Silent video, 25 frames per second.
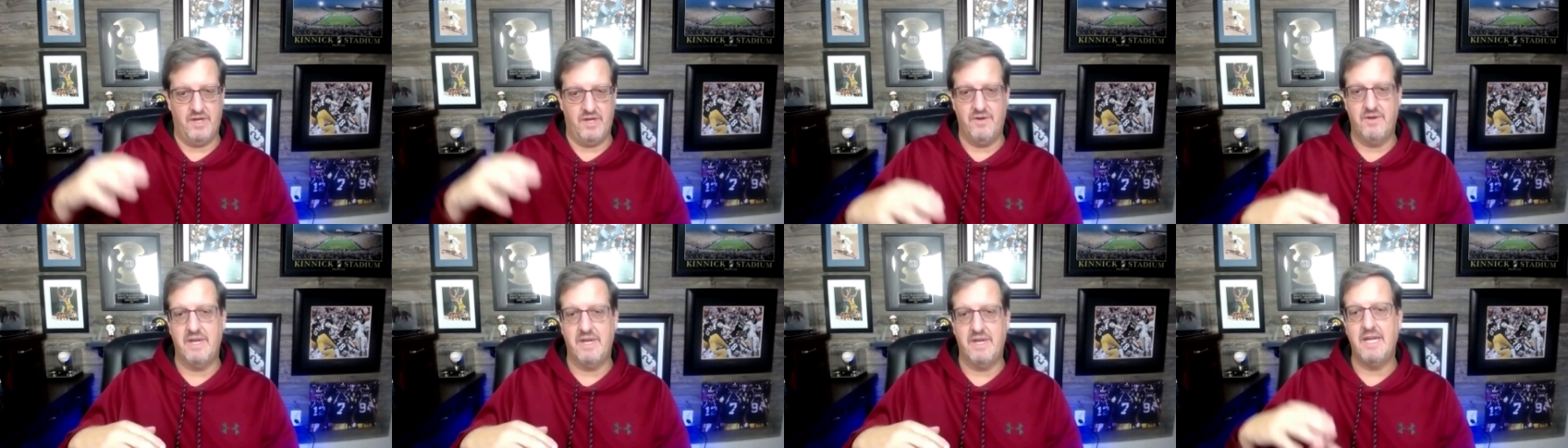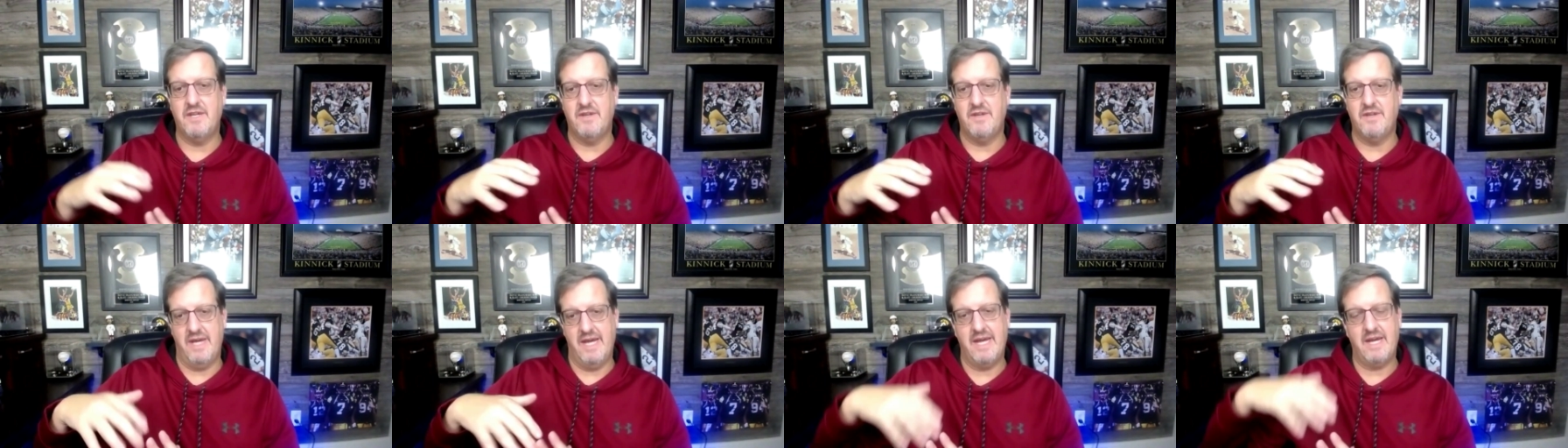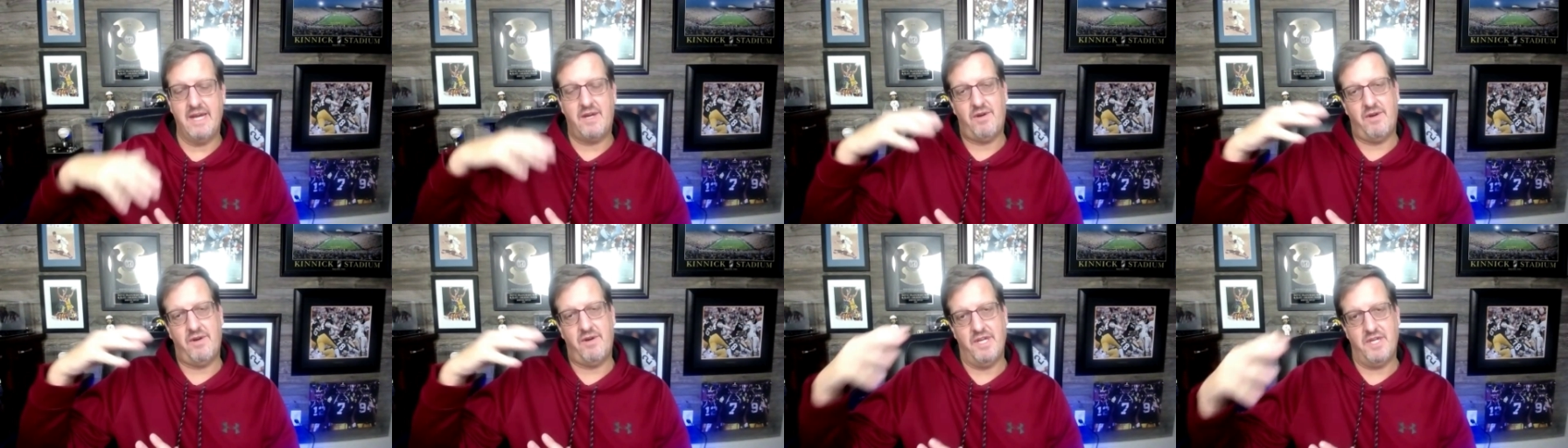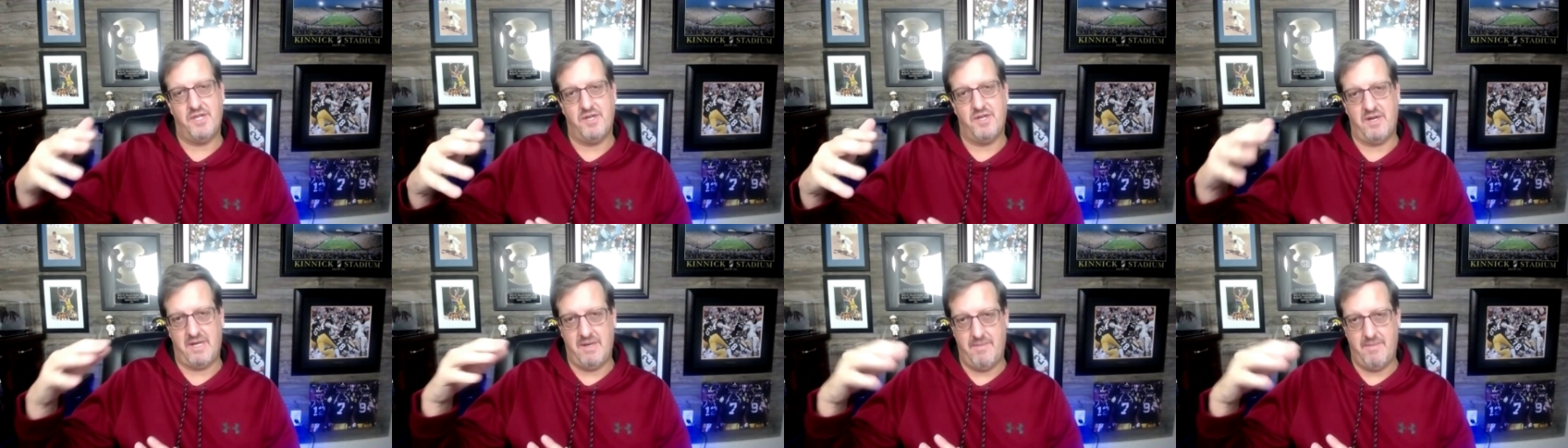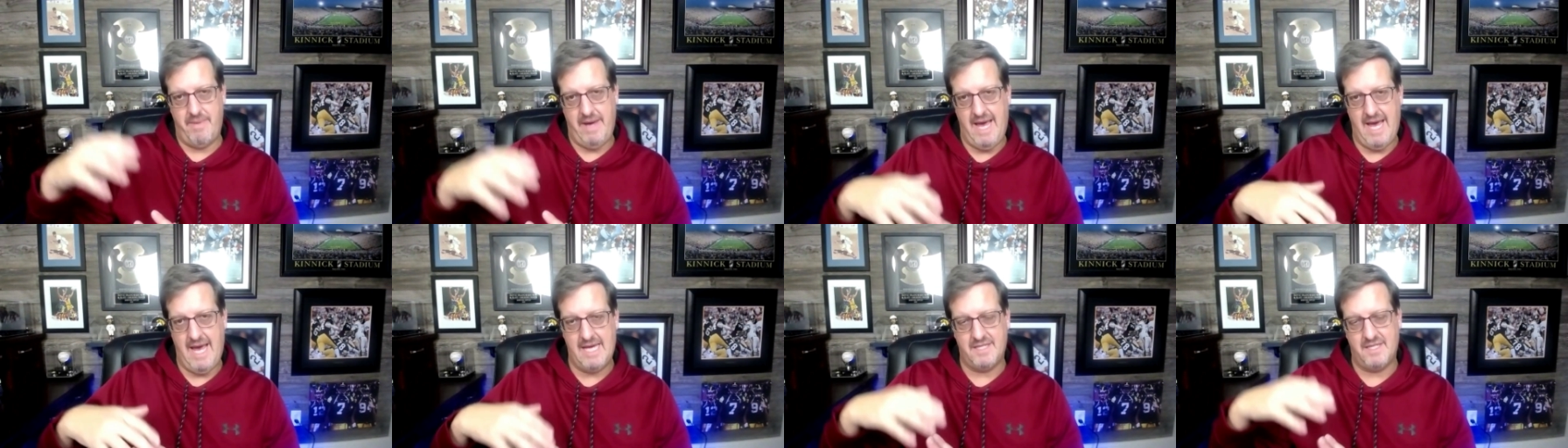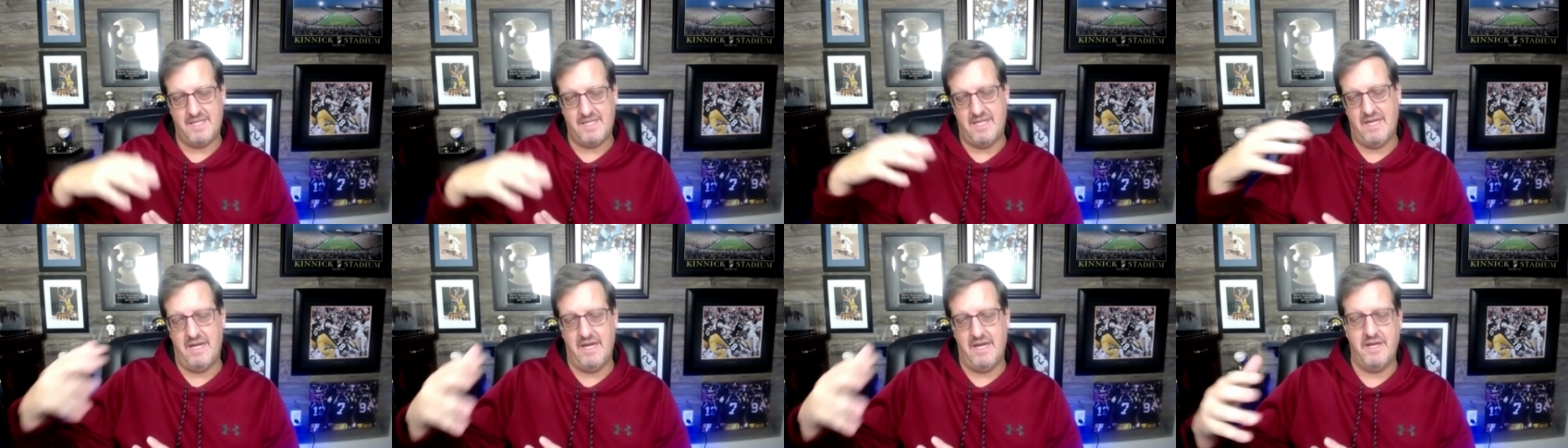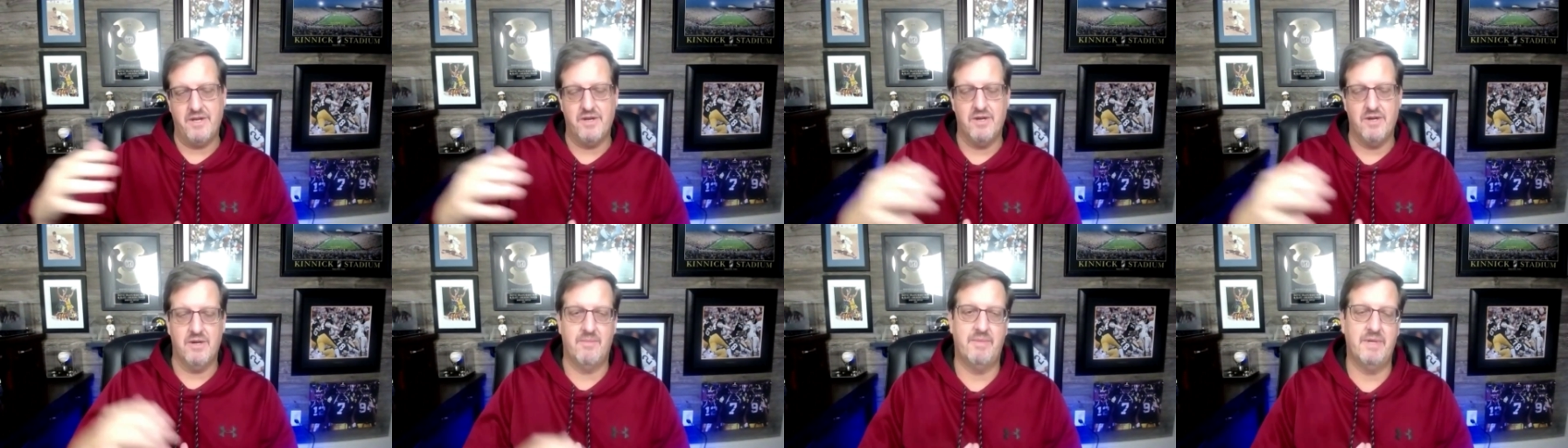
You need to increase your capacity and your